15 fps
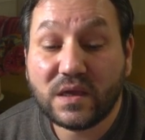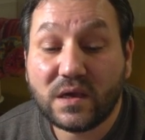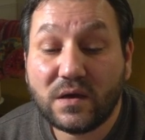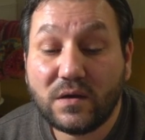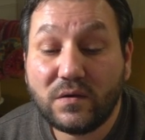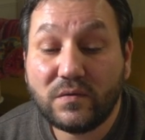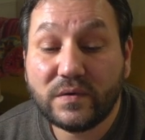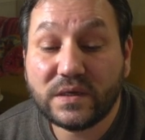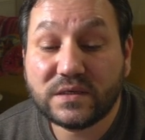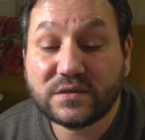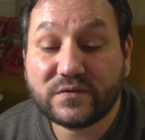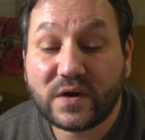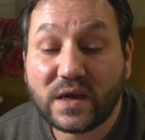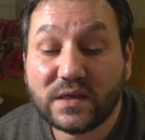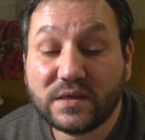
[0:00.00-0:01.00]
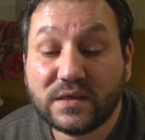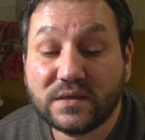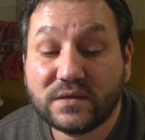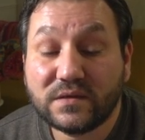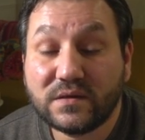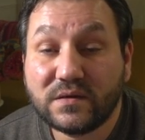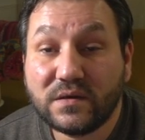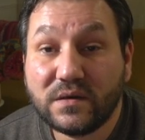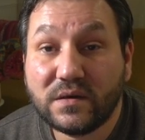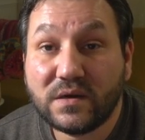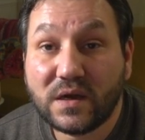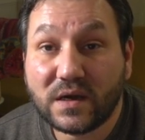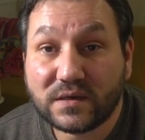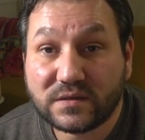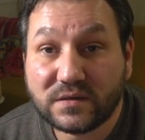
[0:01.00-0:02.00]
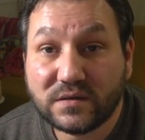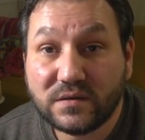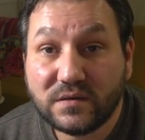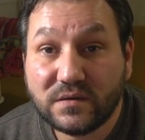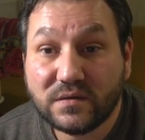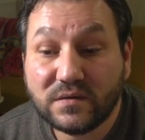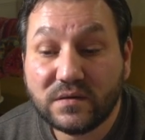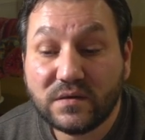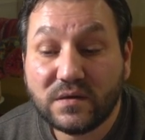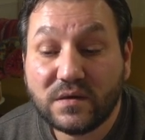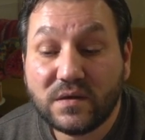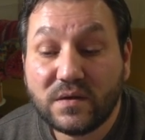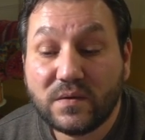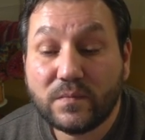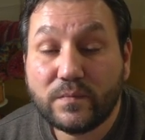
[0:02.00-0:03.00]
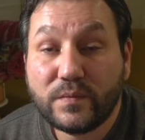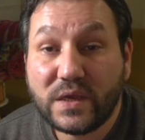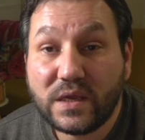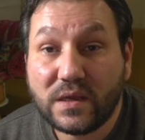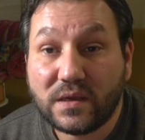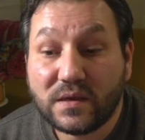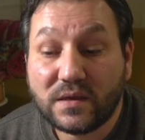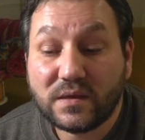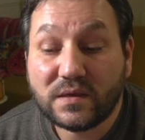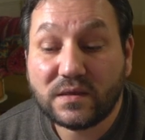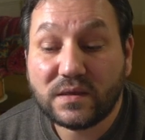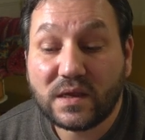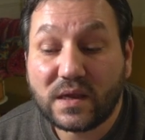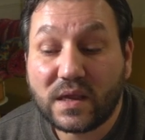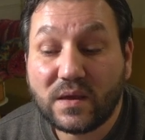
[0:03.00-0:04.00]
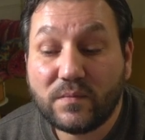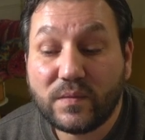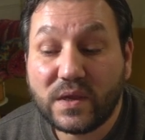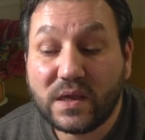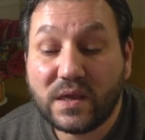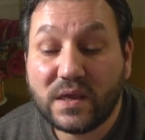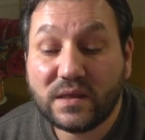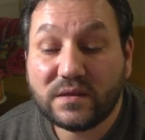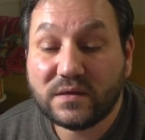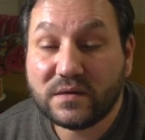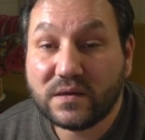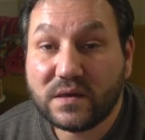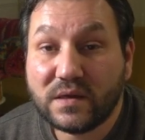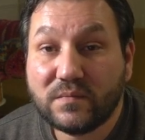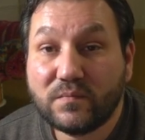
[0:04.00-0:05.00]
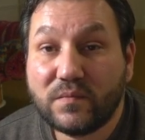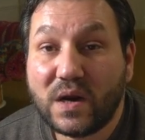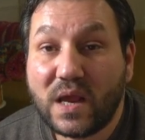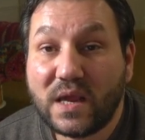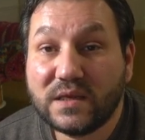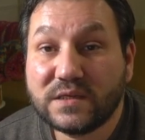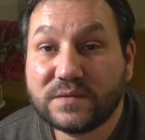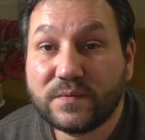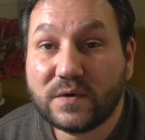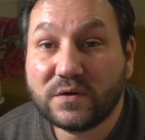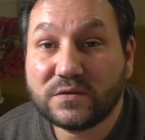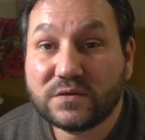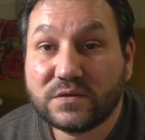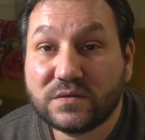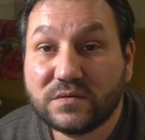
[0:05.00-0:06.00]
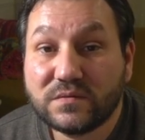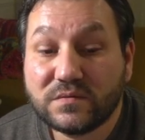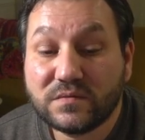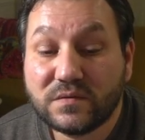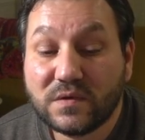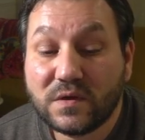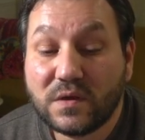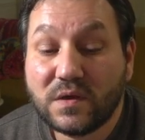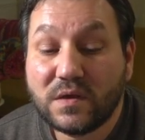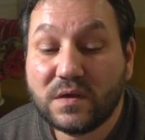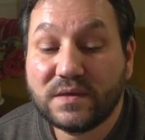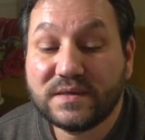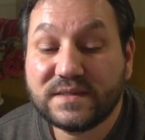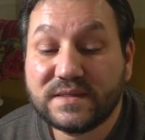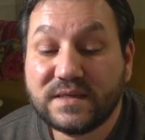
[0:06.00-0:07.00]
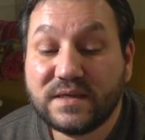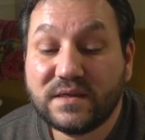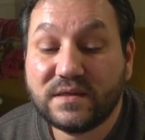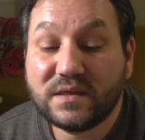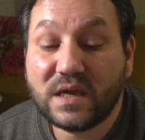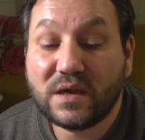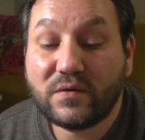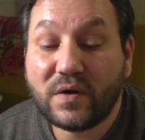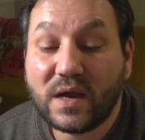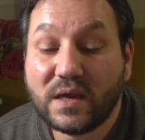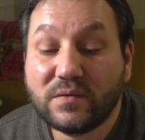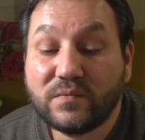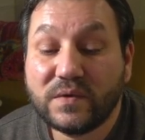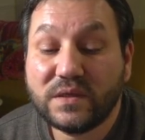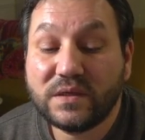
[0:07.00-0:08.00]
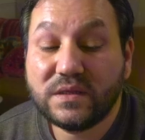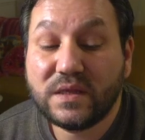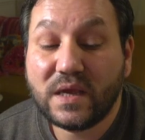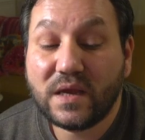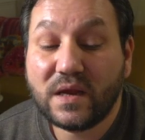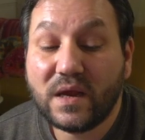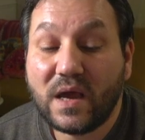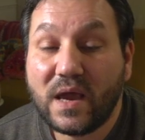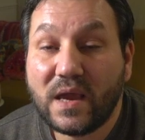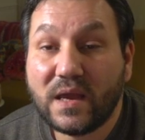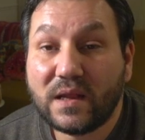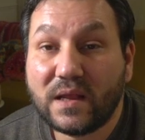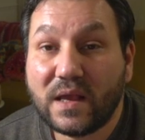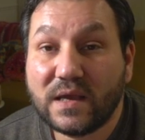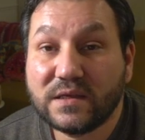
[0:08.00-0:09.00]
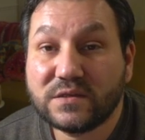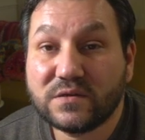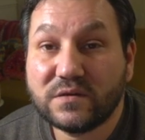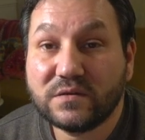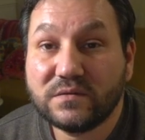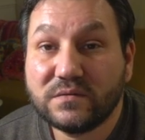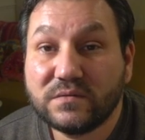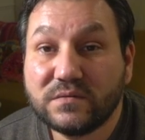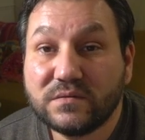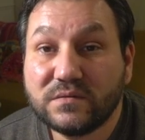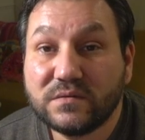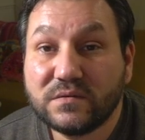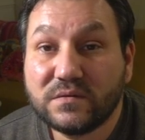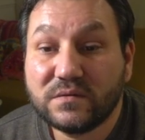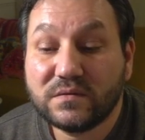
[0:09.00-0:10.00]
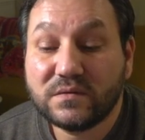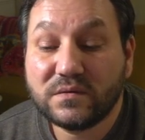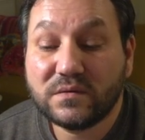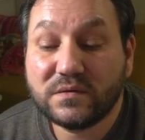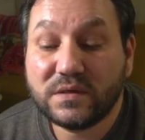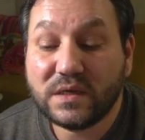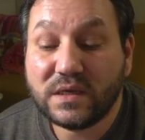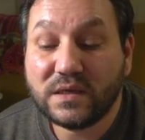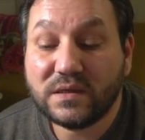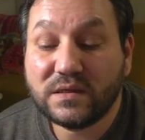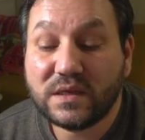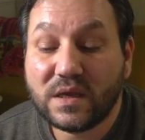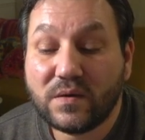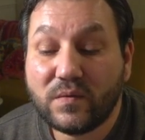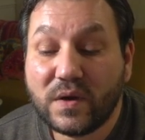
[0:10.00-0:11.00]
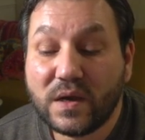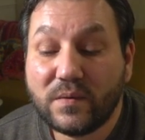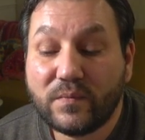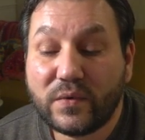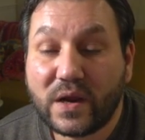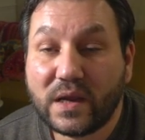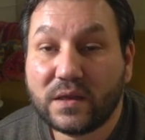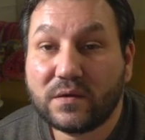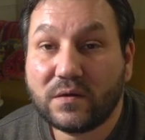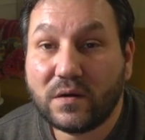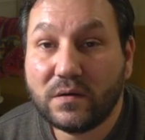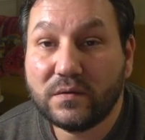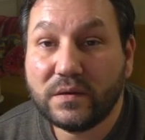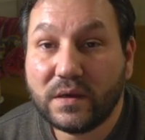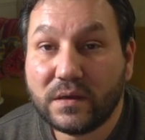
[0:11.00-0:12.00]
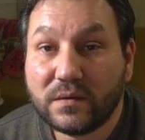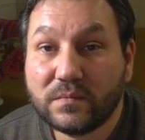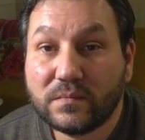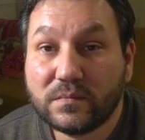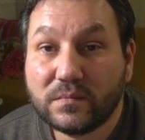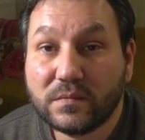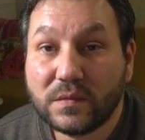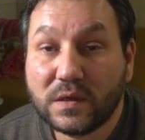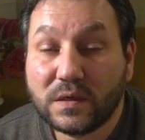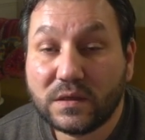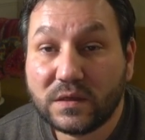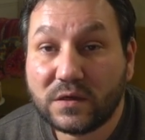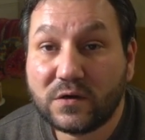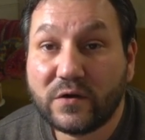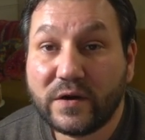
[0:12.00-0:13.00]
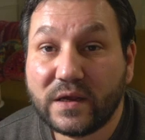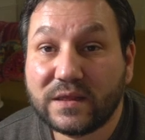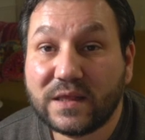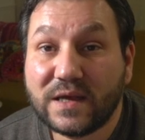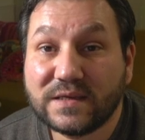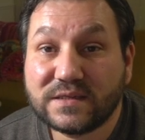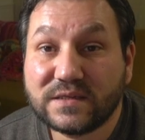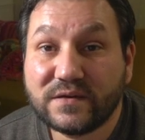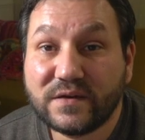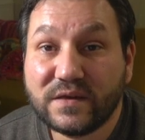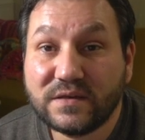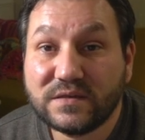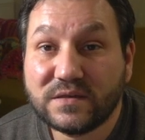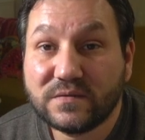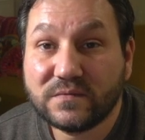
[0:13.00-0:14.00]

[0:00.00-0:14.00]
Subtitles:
always ride in the gutter. B. They can be hidden in blind spots. C. They ride with their headlights on. Or D. They wear bright clothing. The correct answer is